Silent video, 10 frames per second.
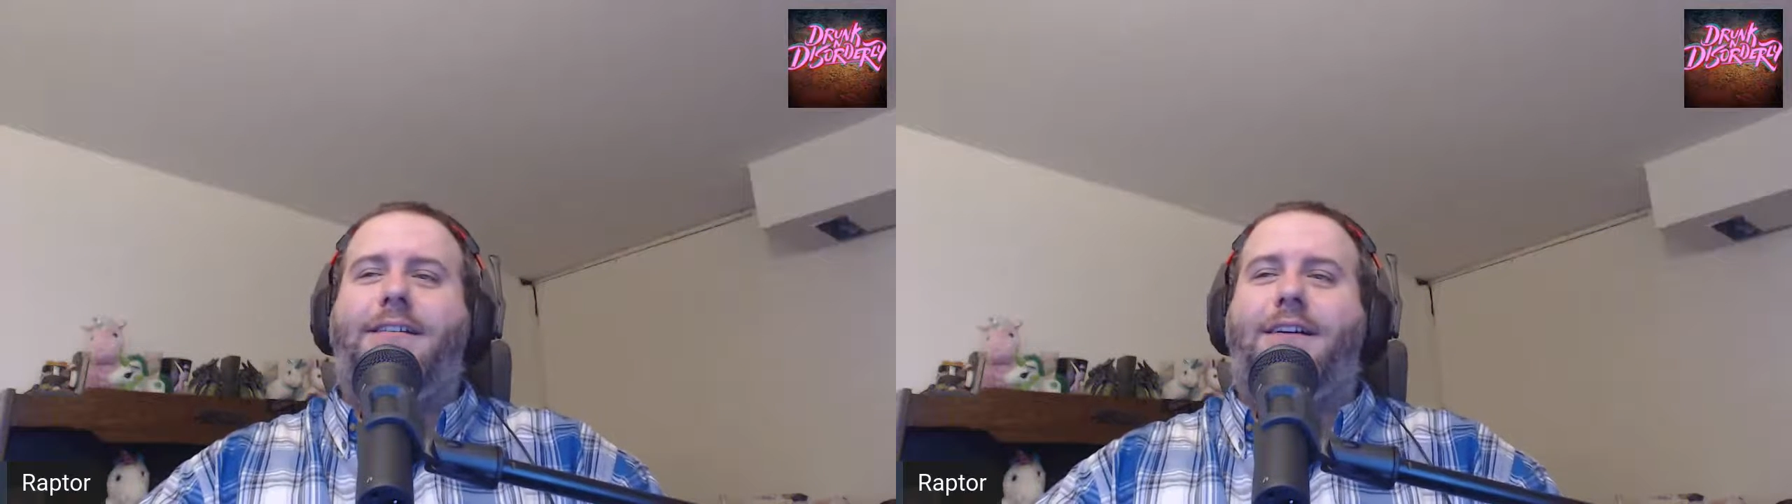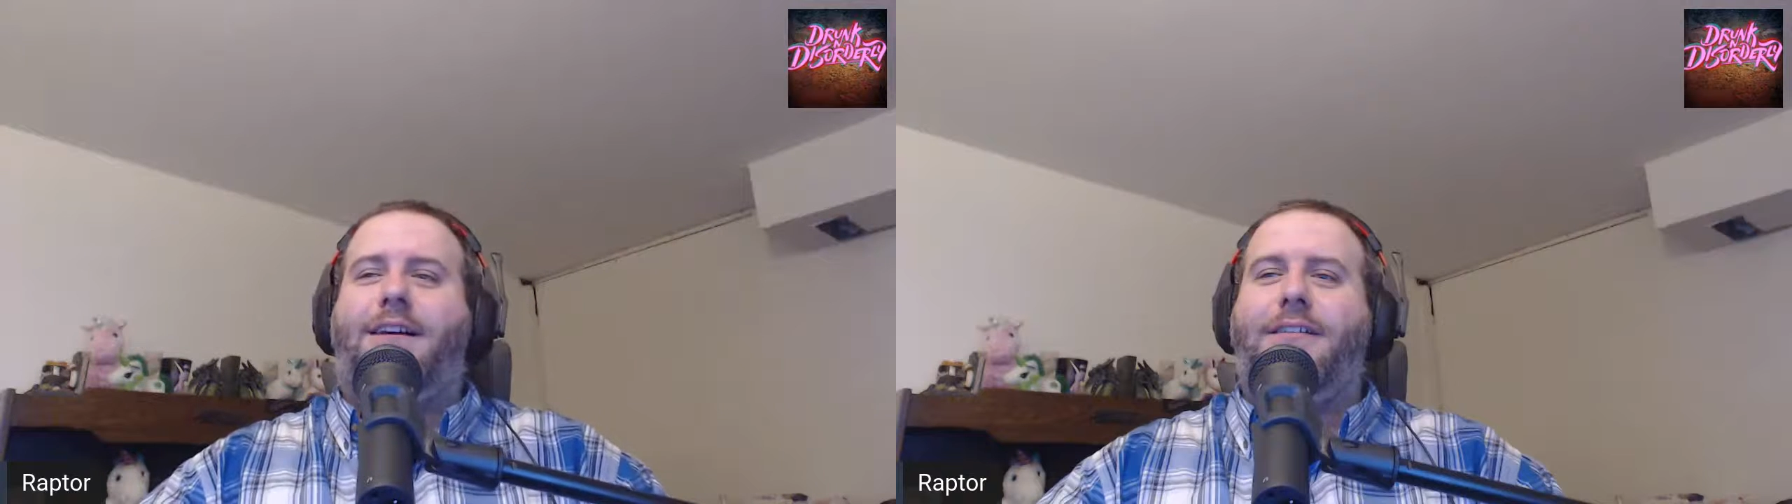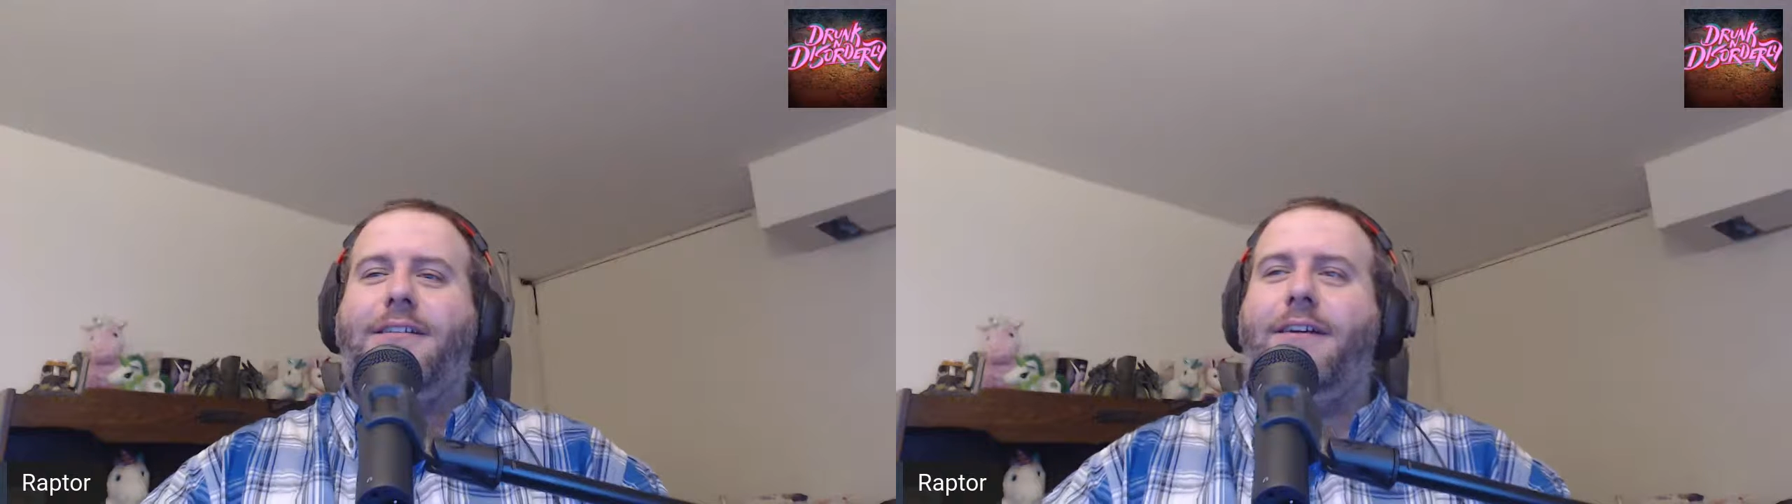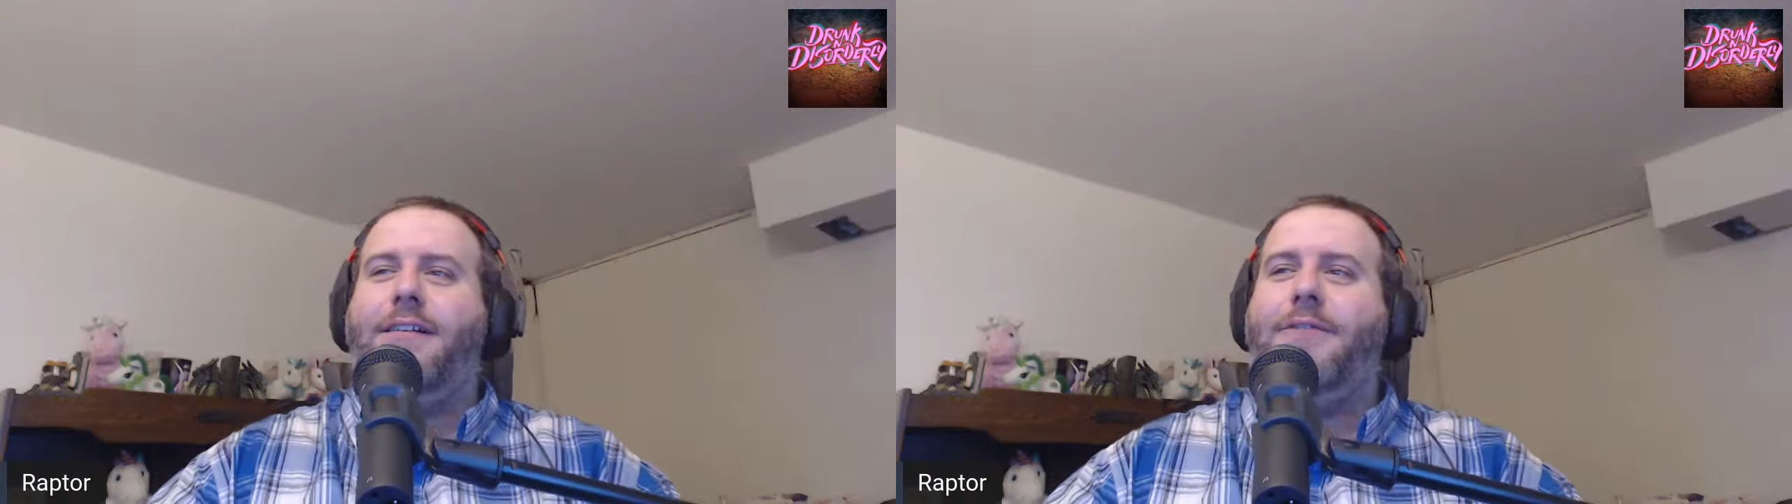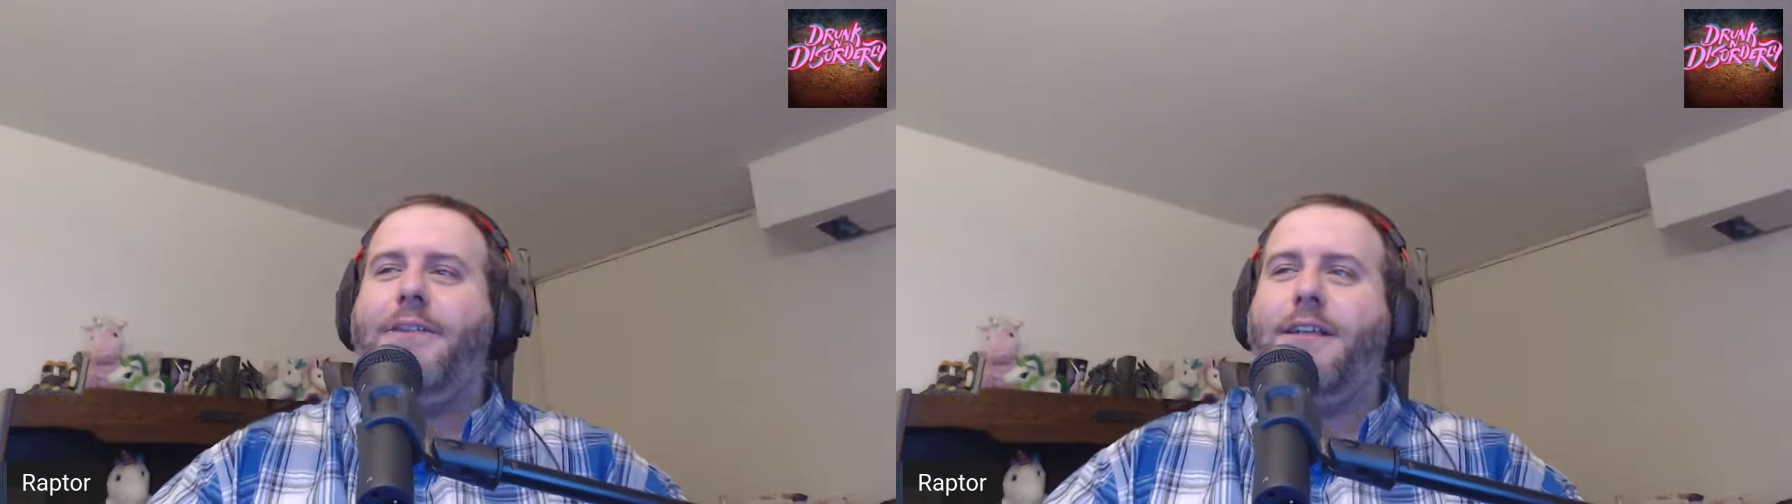Carl. You're going to
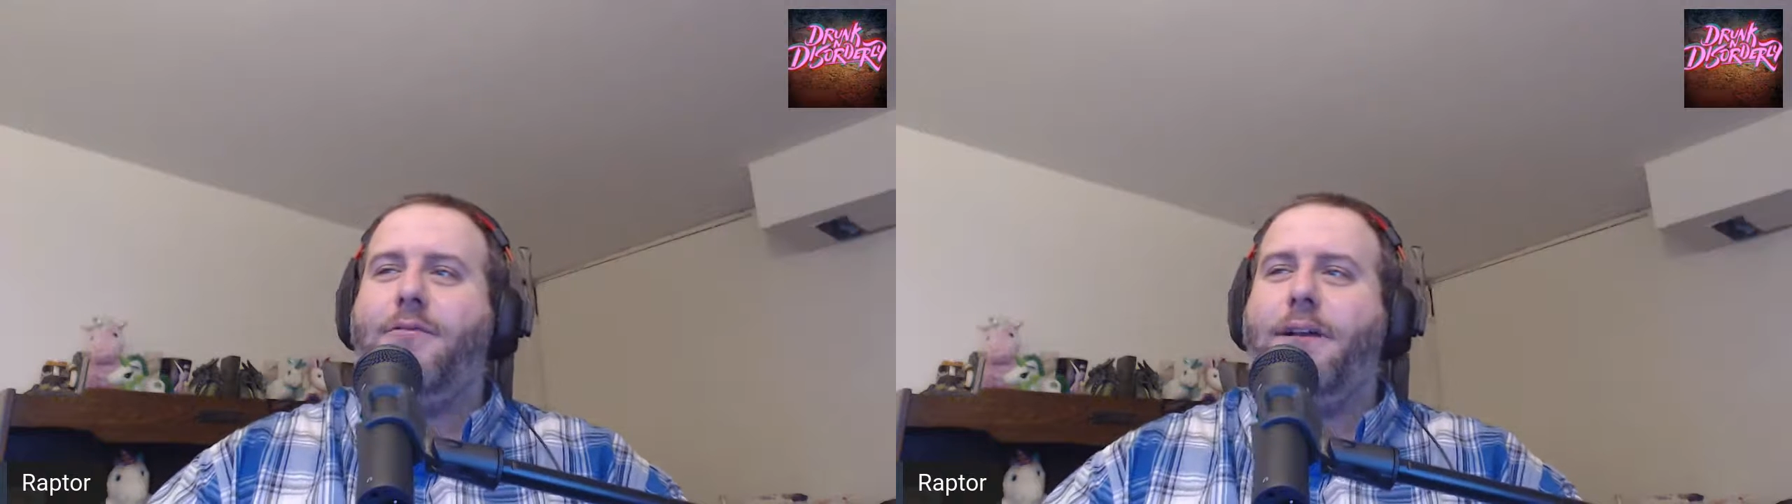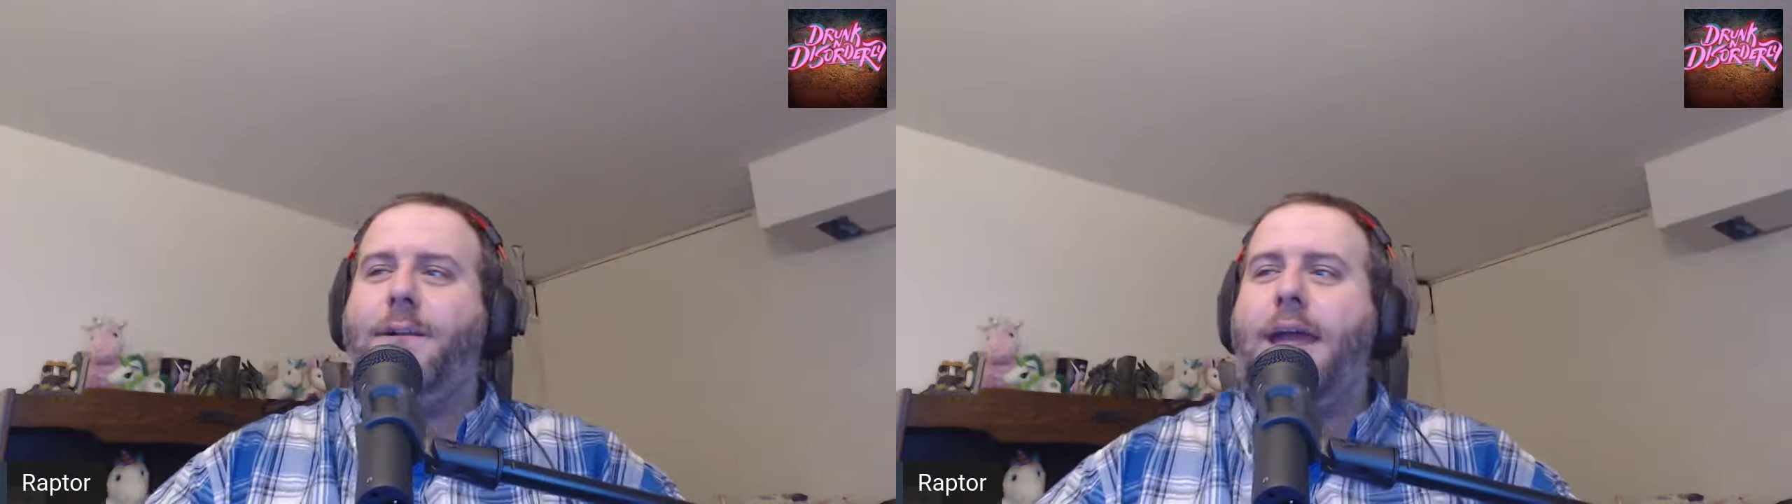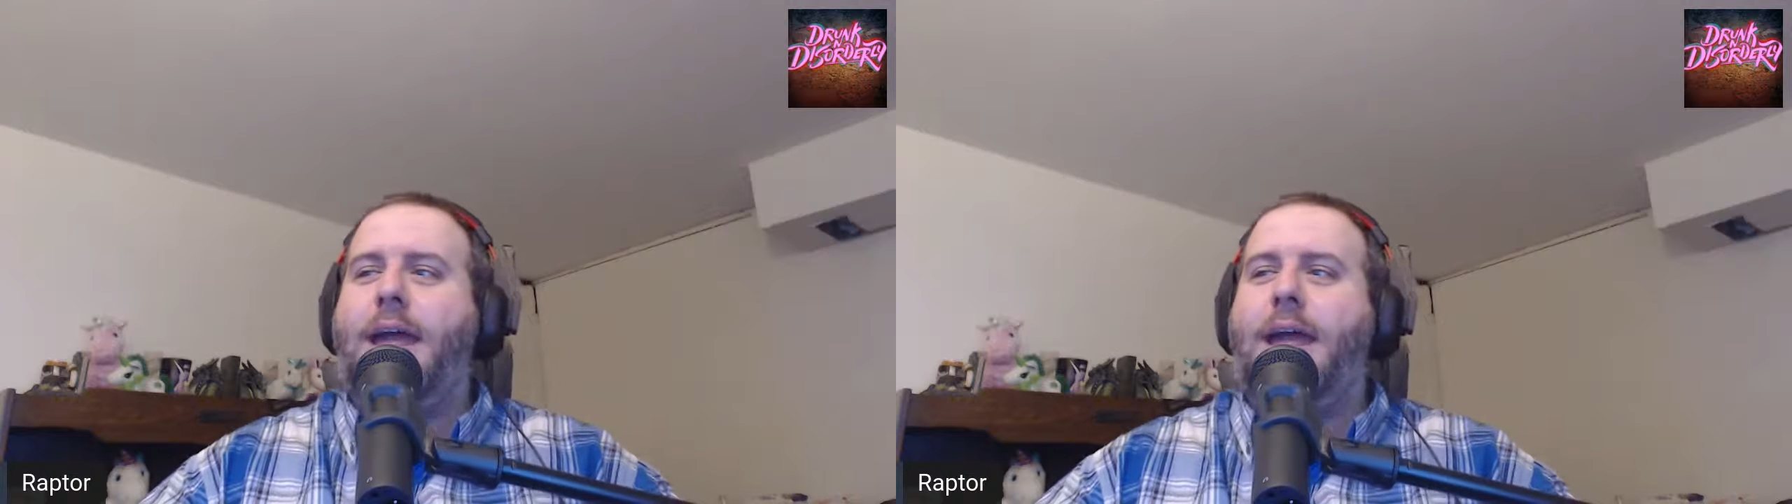love this one.